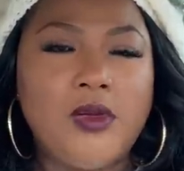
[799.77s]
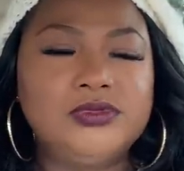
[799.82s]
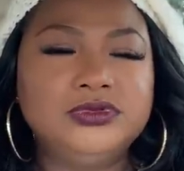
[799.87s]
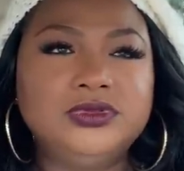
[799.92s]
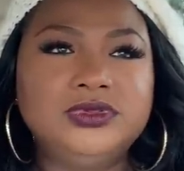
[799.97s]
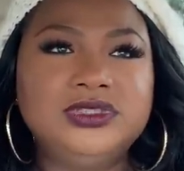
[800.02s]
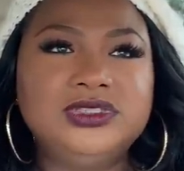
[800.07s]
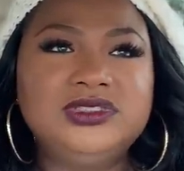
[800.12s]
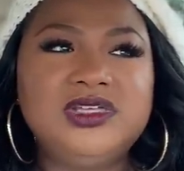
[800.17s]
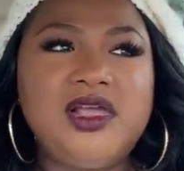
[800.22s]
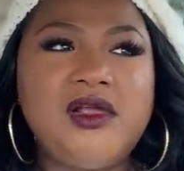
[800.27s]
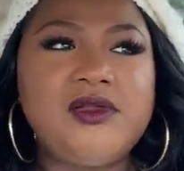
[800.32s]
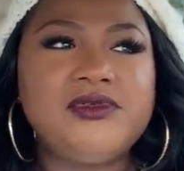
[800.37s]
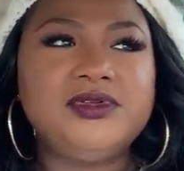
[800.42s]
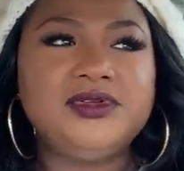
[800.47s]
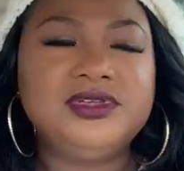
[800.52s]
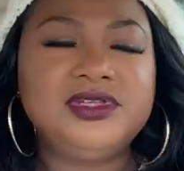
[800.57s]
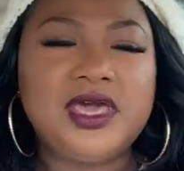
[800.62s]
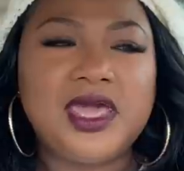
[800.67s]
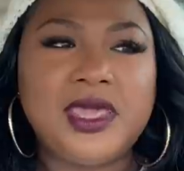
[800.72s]
what's that
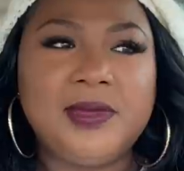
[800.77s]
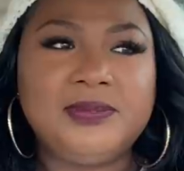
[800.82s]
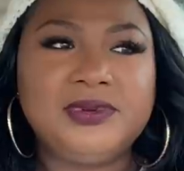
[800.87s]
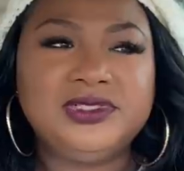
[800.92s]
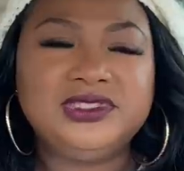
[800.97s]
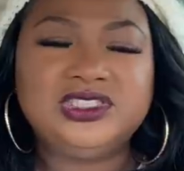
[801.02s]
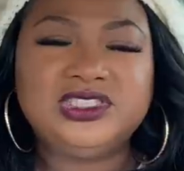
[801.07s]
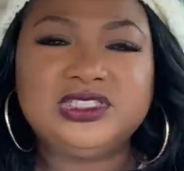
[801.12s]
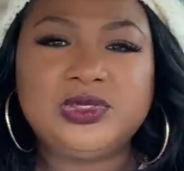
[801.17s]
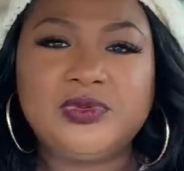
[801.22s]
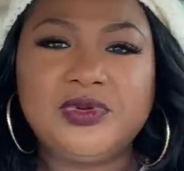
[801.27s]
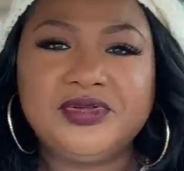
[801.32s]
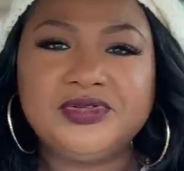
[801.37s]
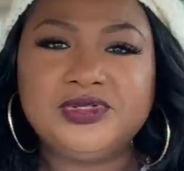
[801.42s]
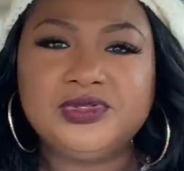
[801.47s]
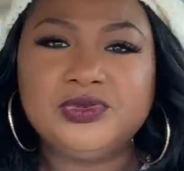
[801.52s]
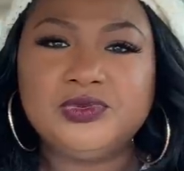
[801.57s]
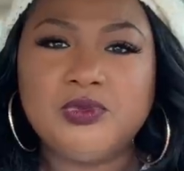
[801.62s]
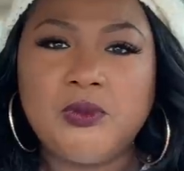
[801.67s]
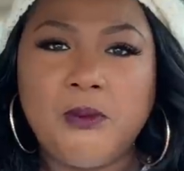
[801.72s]
other diet place I went
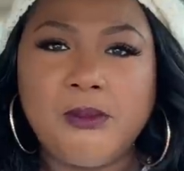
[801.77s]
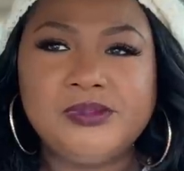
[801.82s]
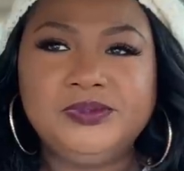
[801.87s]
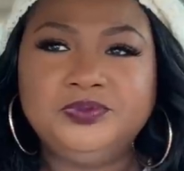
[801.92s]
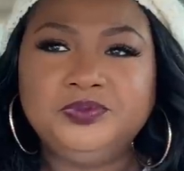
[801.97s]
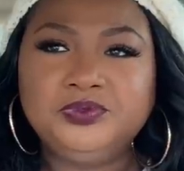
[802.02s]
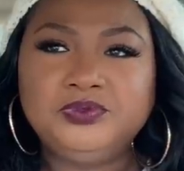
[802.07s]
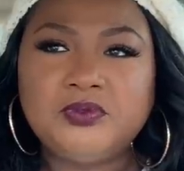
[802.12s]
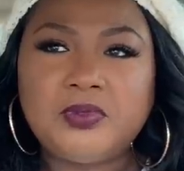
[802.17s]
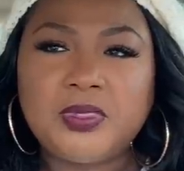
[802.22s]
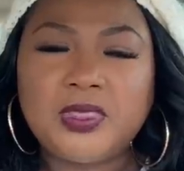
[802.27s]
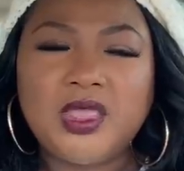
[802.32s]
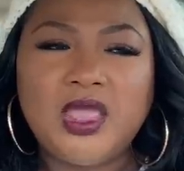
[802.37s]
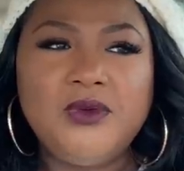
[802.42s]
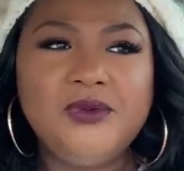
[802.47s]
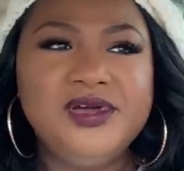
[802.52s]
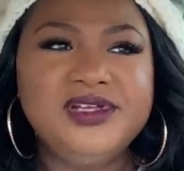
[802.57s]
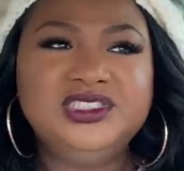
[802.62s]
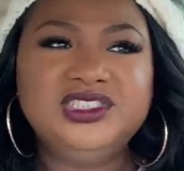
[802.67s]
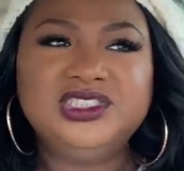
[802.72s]
to? It
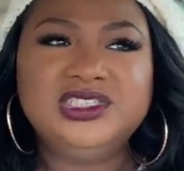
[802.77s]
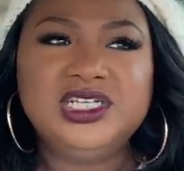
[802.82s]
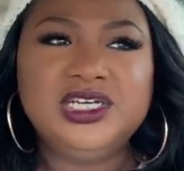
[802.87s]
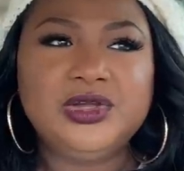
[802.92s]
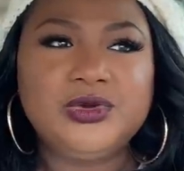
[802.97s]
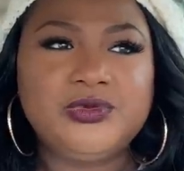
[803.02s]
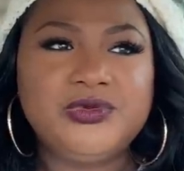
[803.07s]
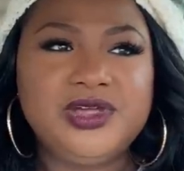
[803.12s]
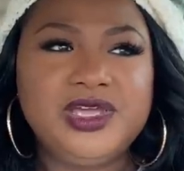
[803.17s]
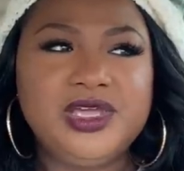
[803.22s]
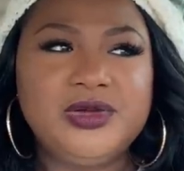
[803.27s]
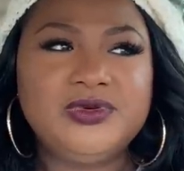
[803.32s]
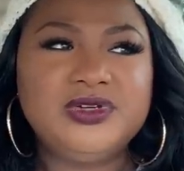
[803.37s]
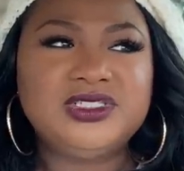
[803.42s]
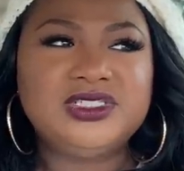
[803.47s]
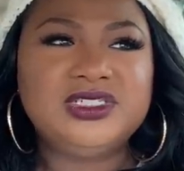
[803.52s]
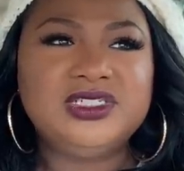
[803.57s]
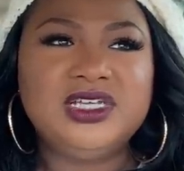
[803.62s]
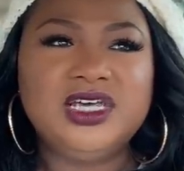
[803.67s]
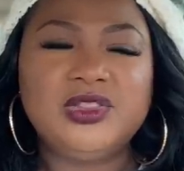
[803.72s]
wasn't Jenny Craig.
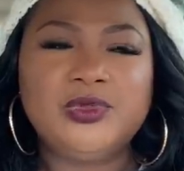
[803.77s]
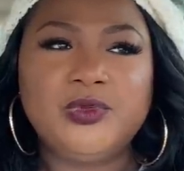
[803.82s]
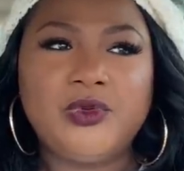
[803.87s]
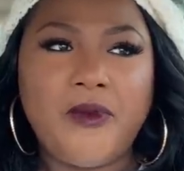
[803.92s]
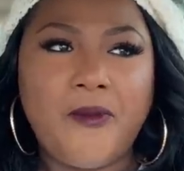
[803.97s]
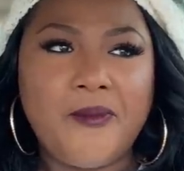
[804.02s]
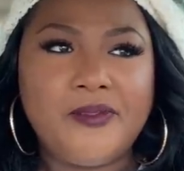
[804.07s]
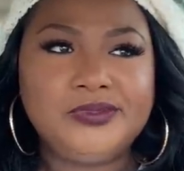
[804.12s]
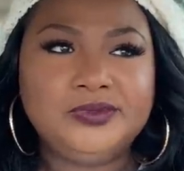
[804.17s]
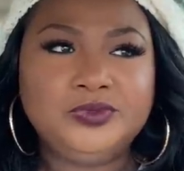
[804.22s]
What's another one?